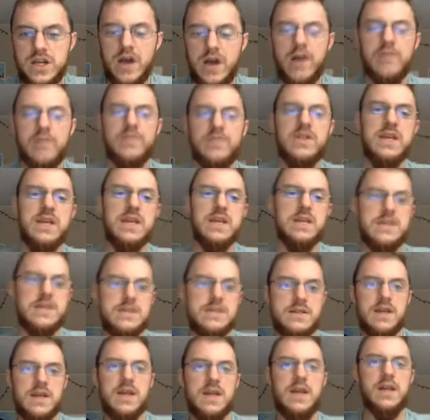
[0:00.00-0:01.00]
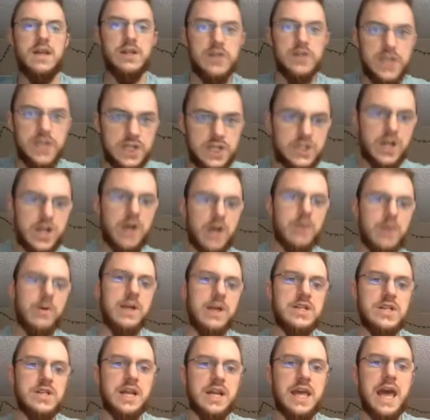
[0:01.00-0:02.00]
of these Lead
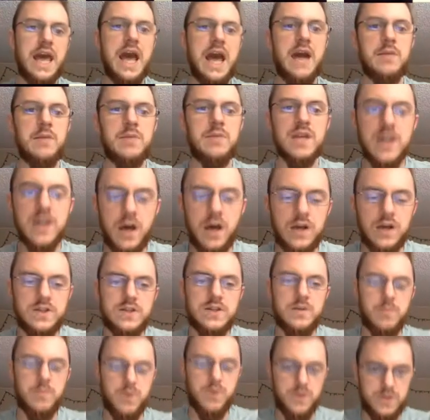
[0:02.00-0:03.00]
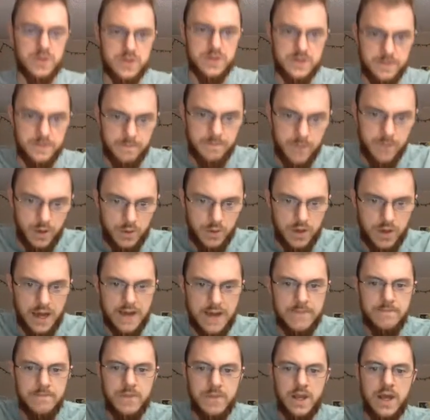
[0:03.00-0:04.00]
Generation Academy customers, okay?